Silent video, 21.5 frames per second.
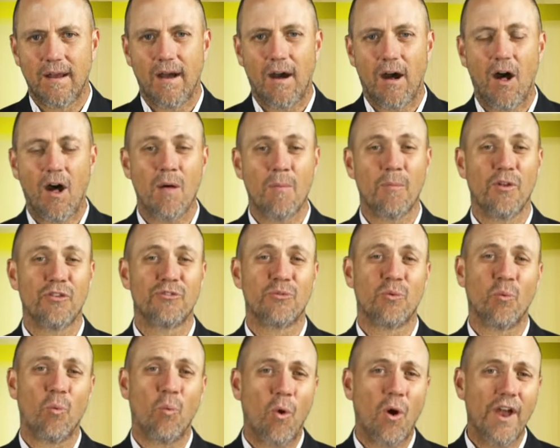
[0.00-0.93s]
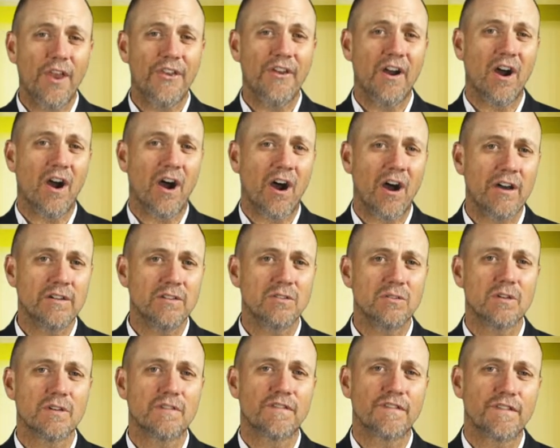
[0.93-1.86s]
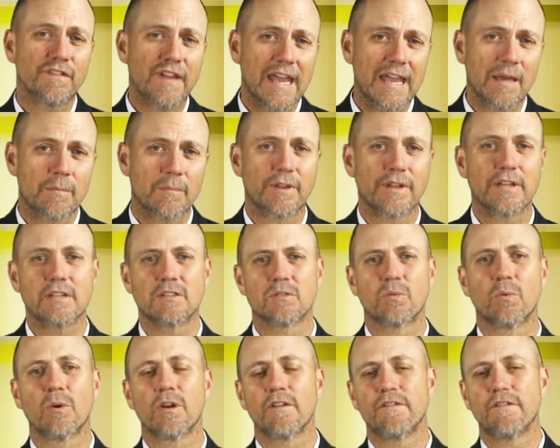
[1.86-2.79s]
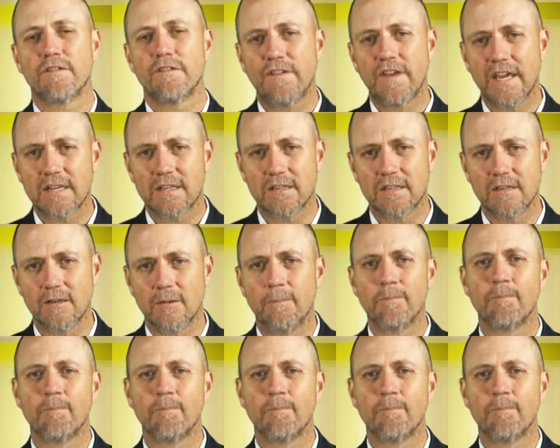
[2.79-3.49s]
Almost 100 families were affected